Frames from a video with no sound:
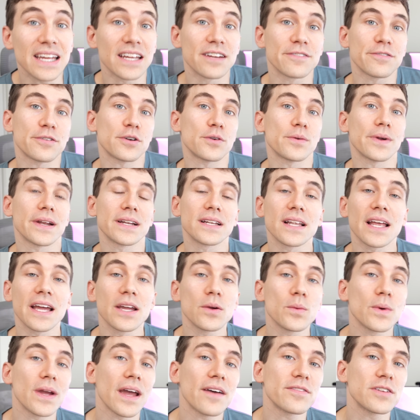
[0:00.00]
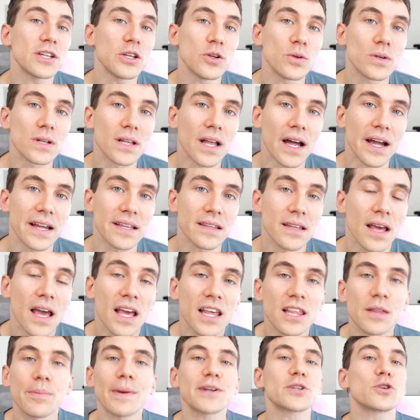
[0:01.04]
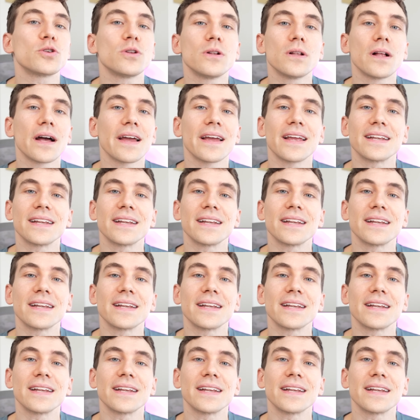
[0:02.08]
infrared light, we have to utilize special